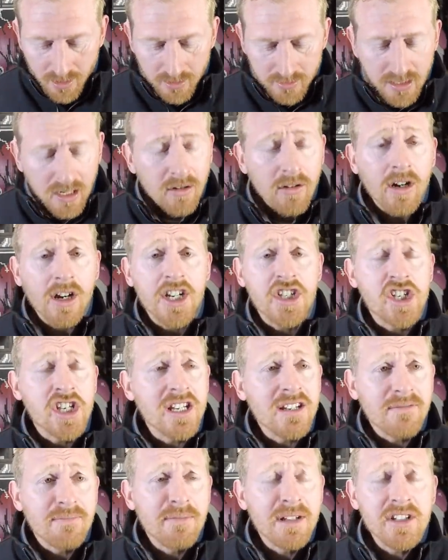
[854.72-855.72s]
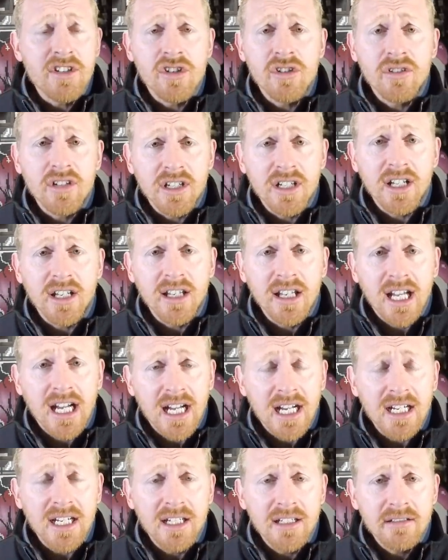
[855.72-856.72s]
There are achievements you can
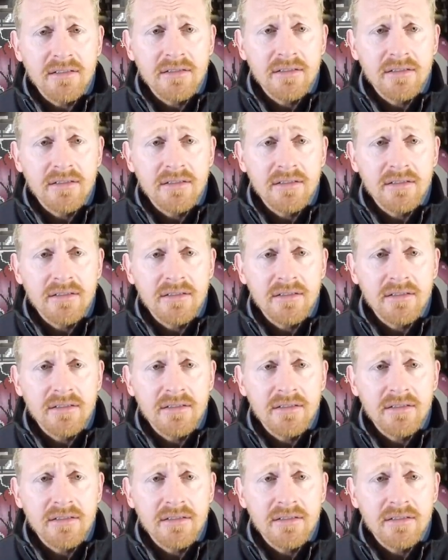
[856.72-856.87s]
unlock.